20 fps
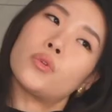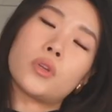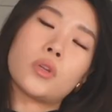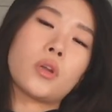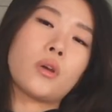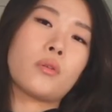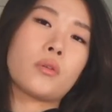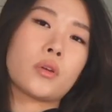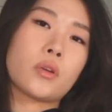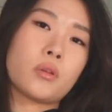Now
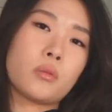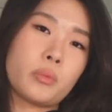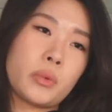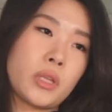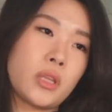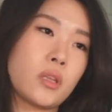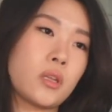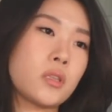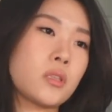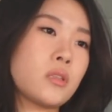we're going to
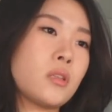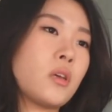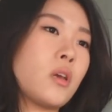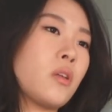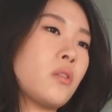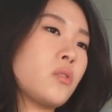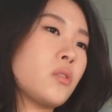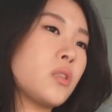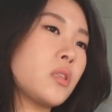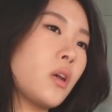take it to the
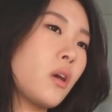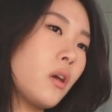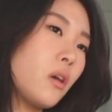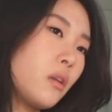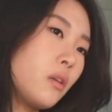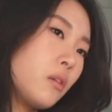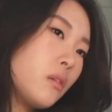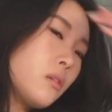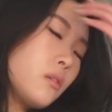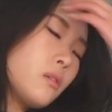other side.